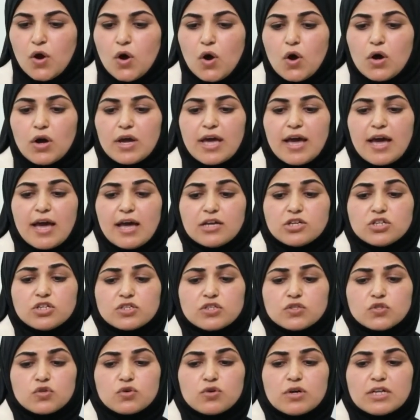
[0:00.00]
Okay,
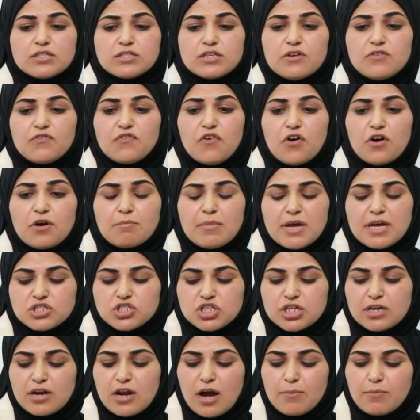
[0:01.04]
to get
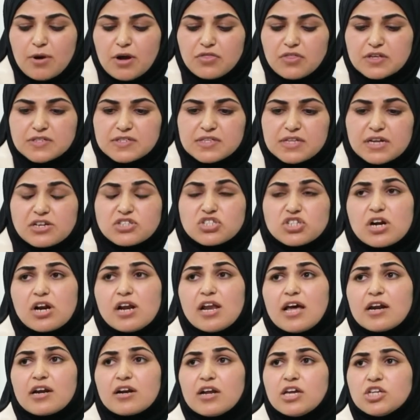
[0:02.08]
information about the structural
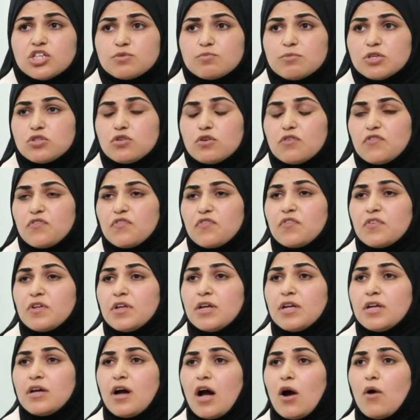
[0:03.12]
arrangement of
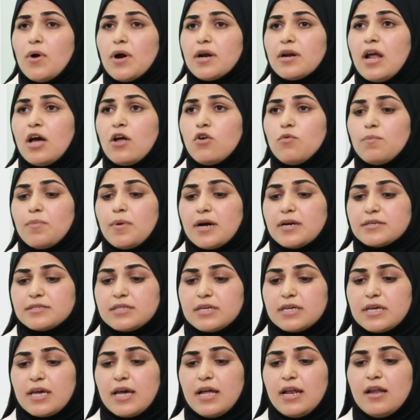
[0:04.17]
our
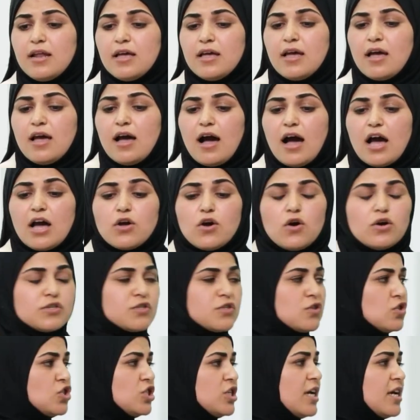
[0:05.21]
nanoparticle, I
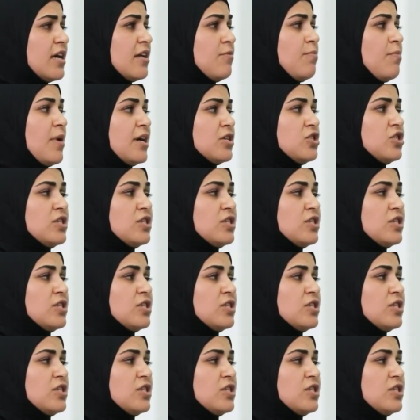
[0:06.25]
also check it by